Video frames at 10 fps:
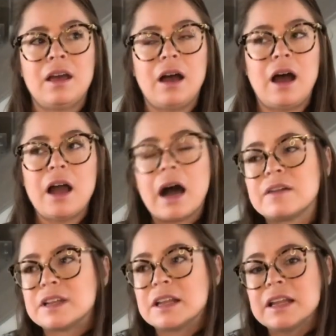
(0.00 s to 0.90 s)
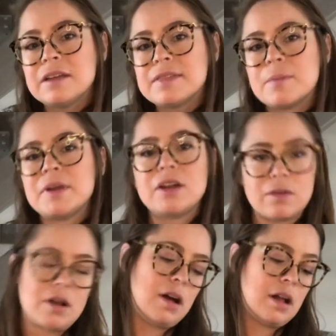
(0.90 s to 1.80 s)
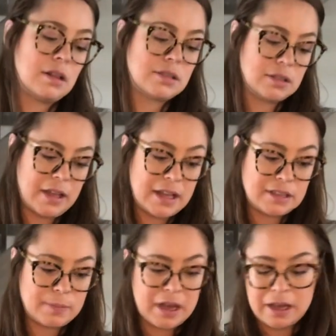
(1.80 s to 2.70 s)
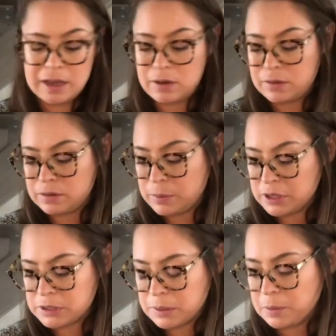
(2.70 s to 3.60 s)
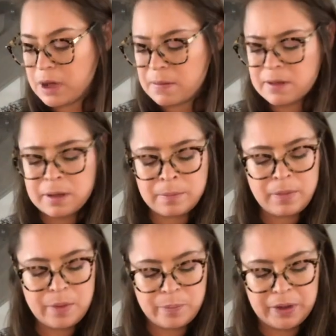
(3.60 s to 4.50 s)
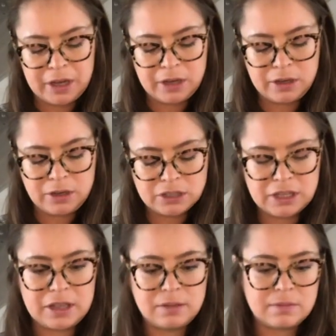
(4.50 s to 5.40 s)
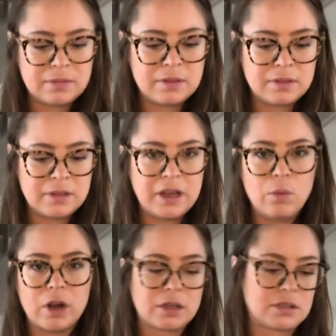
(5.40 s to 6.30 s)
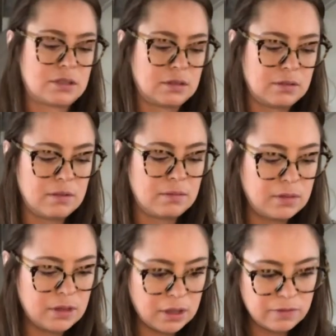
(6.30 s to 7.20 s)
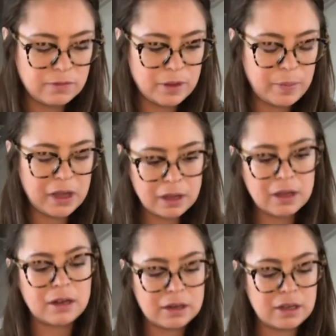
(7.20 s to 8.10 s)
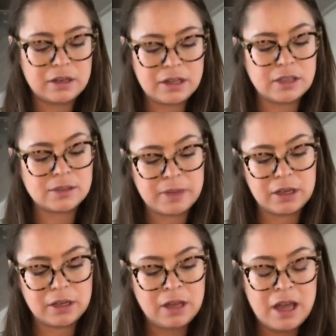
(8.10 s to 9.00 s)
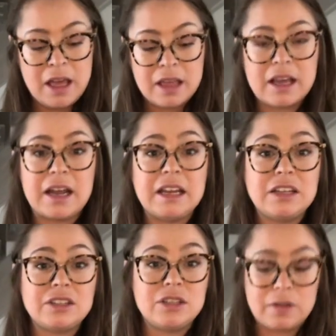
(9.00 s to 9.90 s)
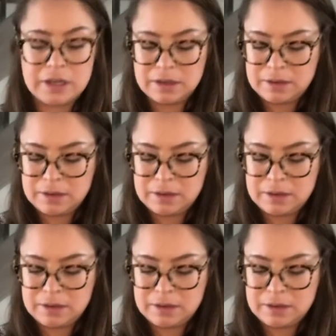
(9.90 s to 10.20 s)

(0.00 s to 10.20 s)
I often leave them and don't call, so that's my own personal problem, but usually it works. The flipping, and it tells me that I need to do it.